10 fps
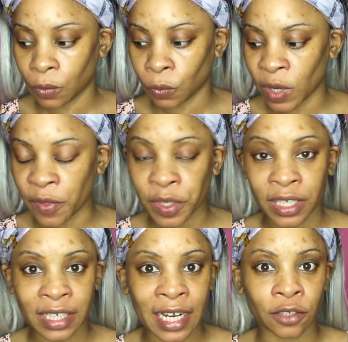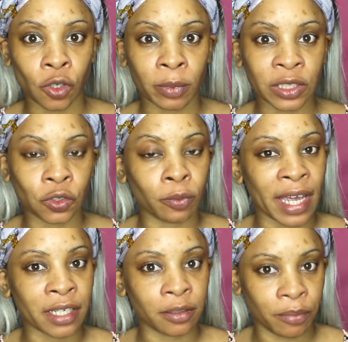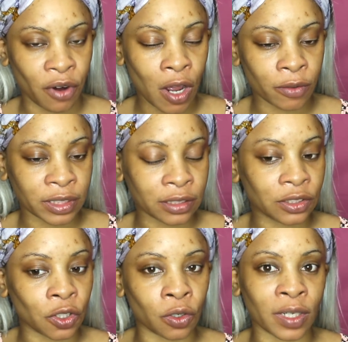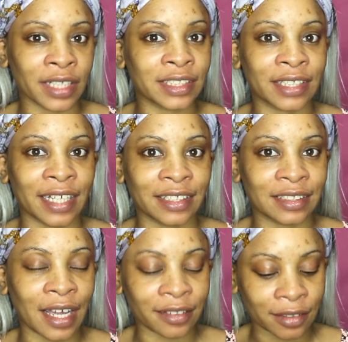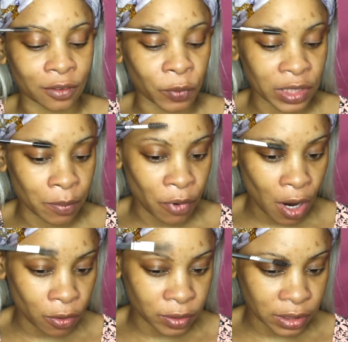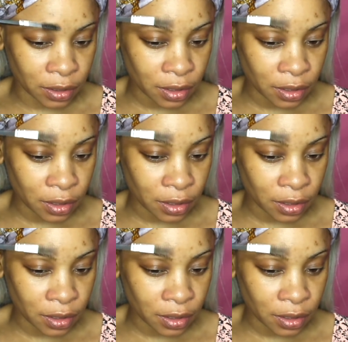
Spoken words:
way thinner than I normally do my brows. So let's get started with the brows.